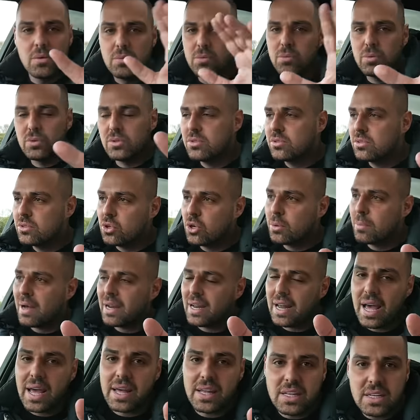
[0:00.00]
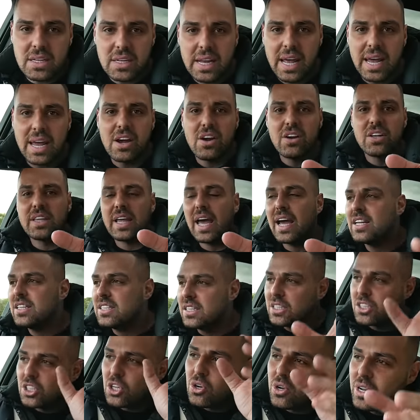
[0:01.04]
We'll talk about that later a day.
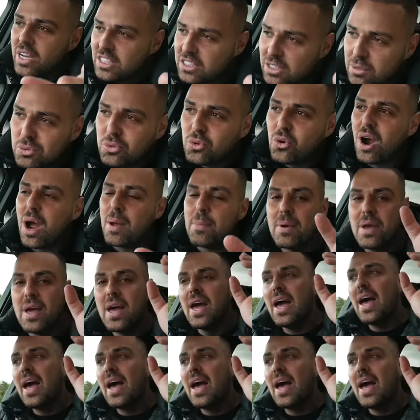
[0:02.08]
So do hit subscribe,